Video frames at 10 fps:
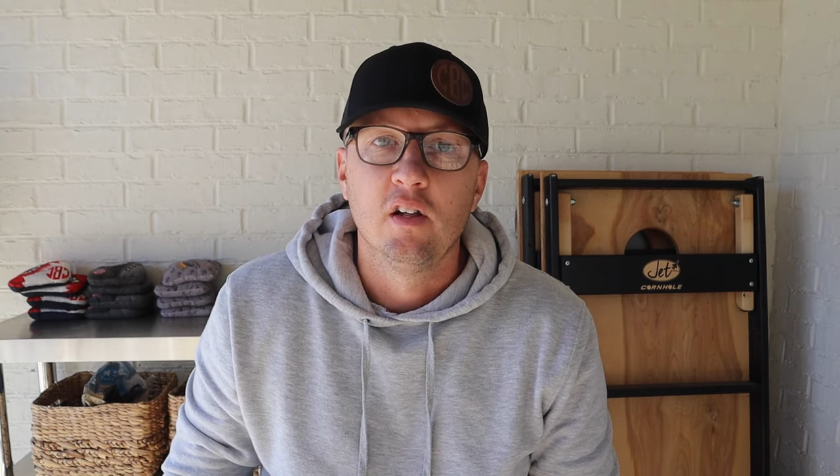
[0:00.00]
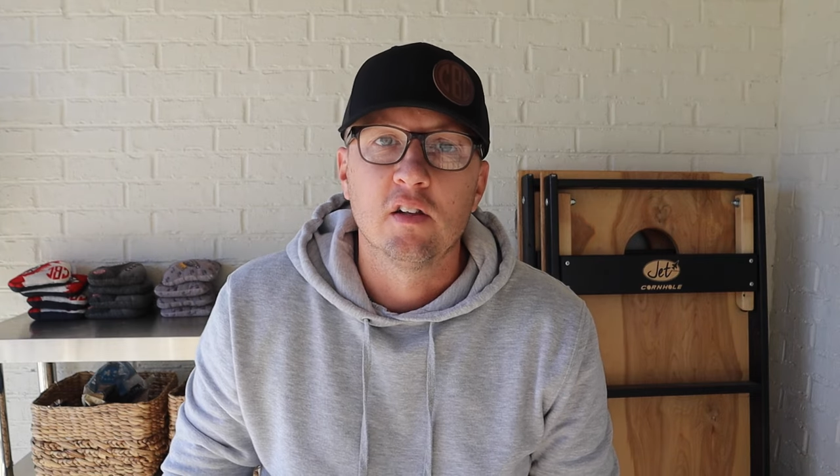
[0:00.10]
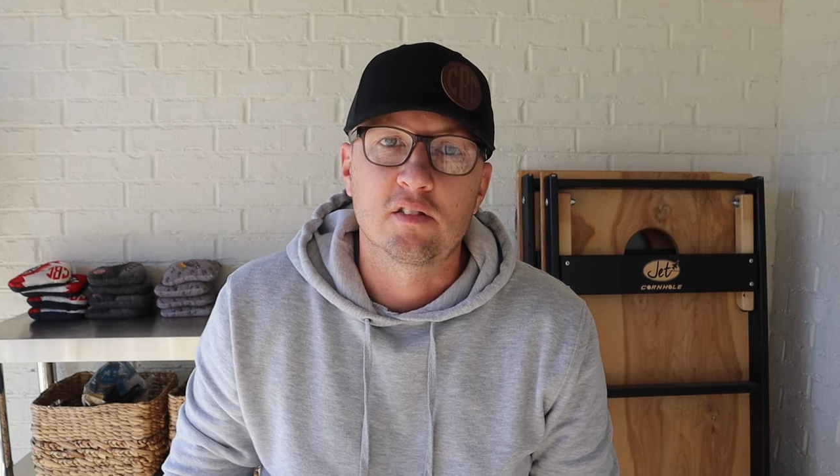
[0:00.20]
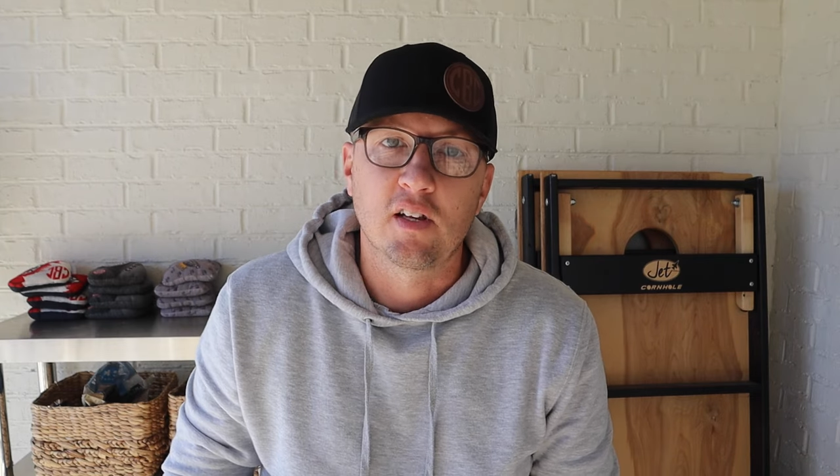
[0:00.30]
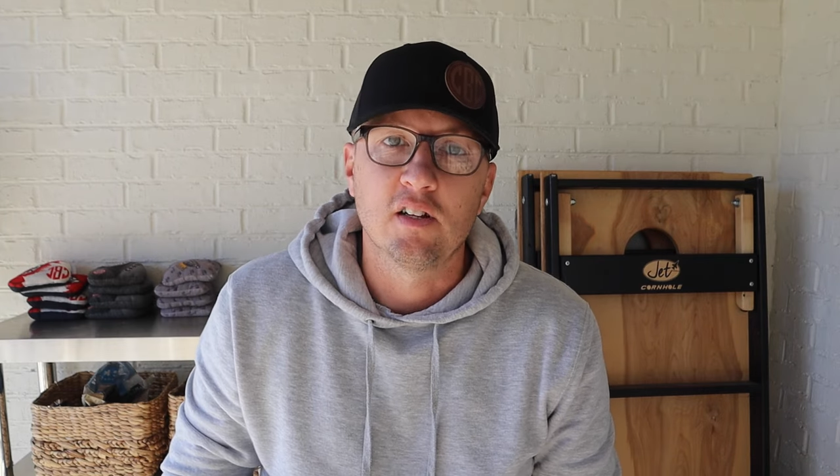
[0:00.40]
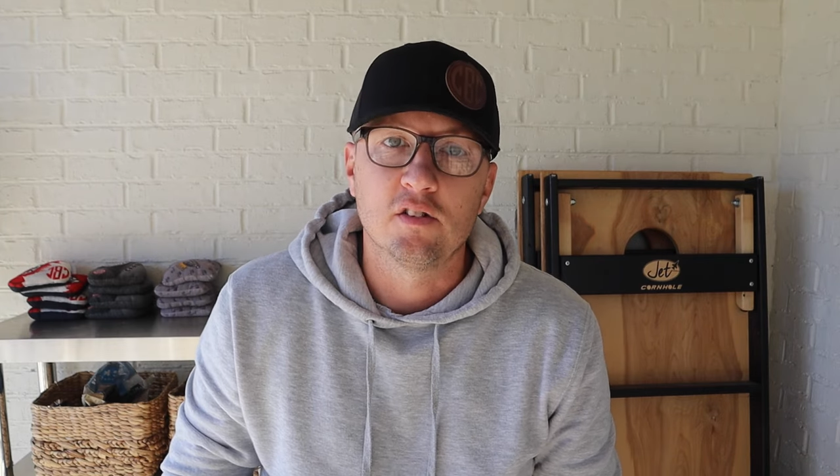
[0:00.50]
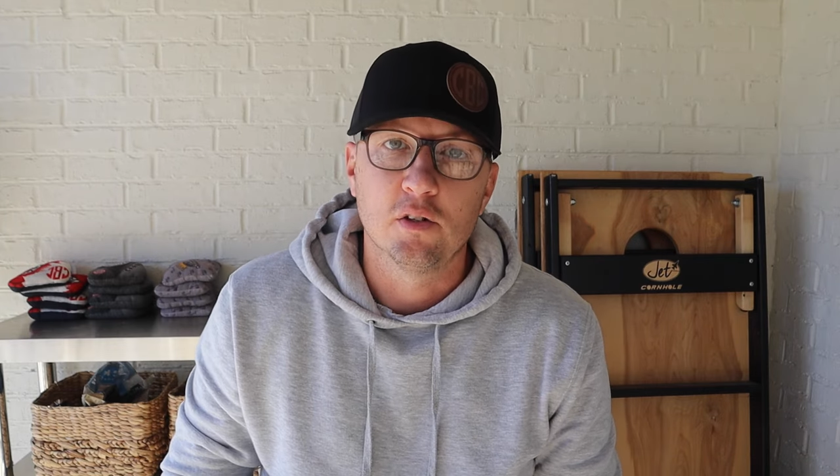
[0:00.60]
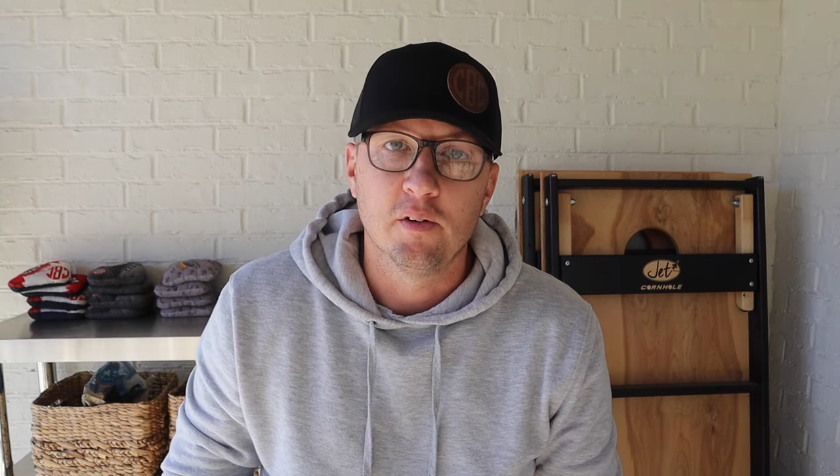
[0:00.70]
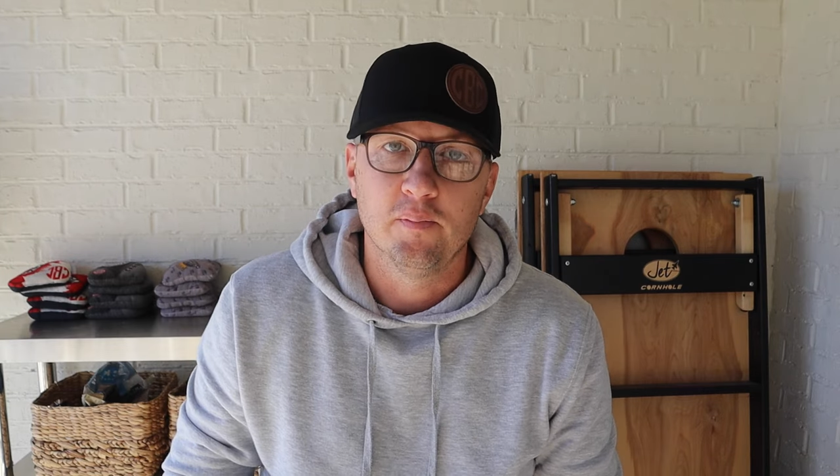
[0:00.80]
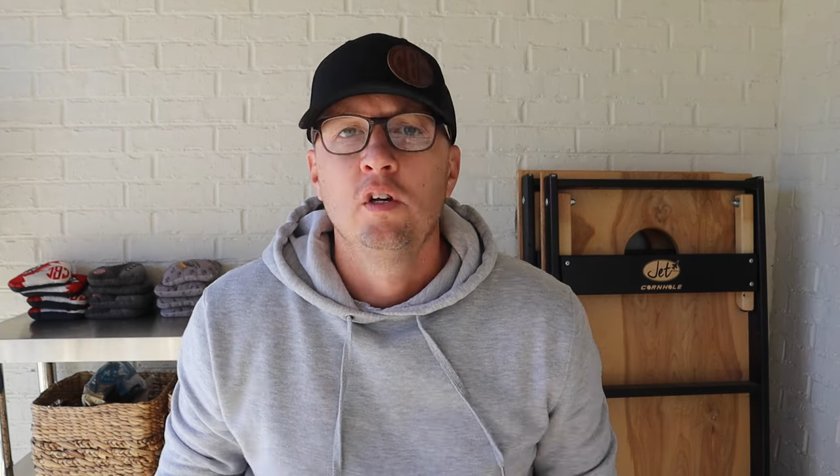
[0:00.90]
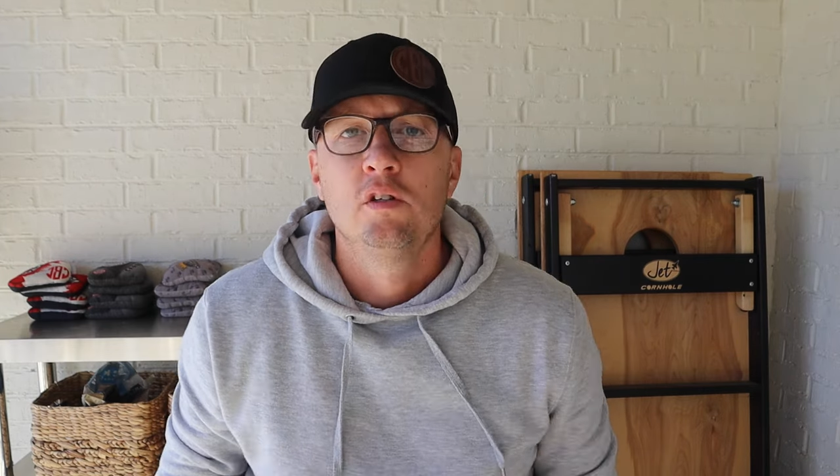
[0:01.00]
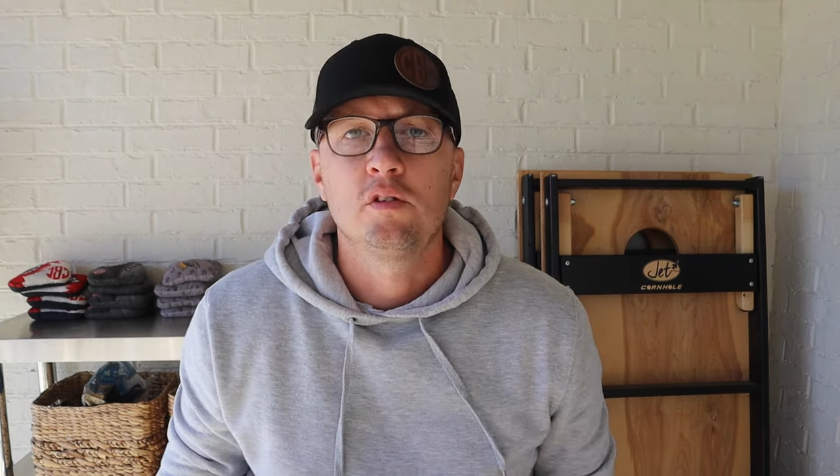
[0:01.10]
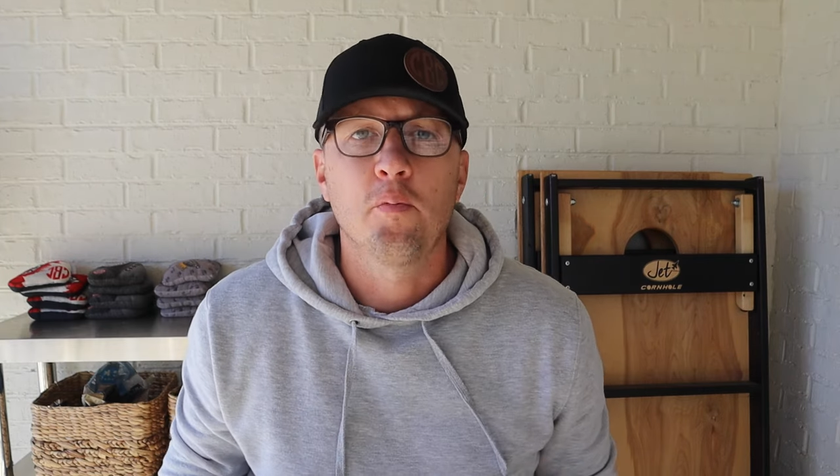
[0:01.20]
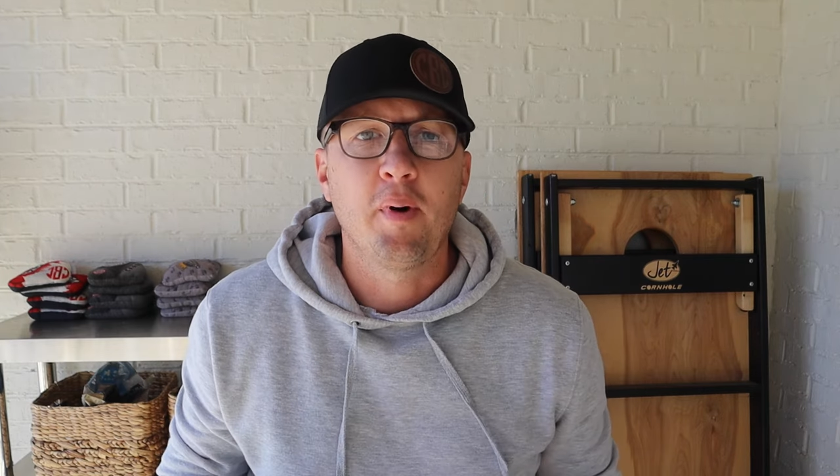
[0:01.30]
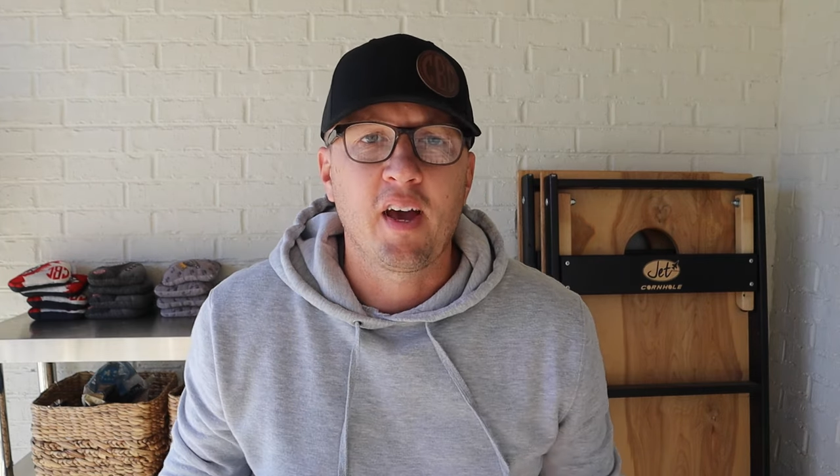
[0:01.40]
Let's get into it.
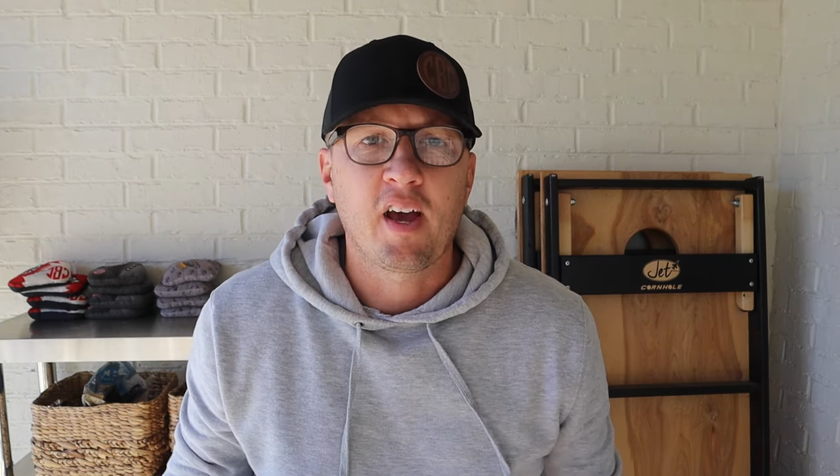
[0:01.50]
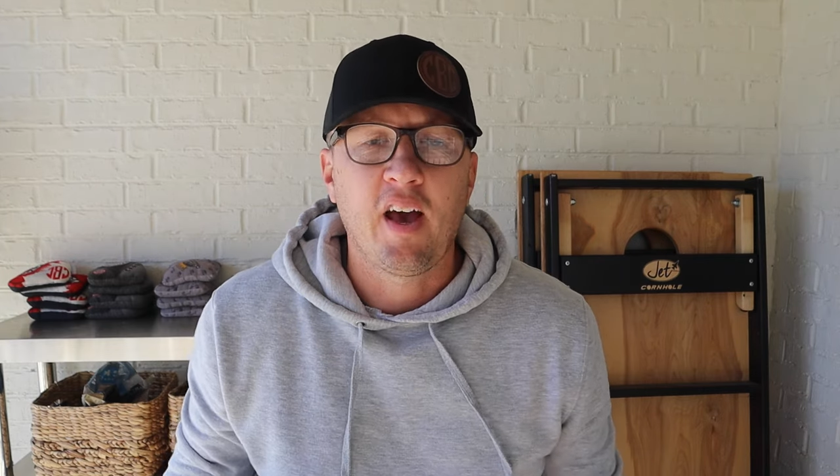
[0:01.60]
So a bag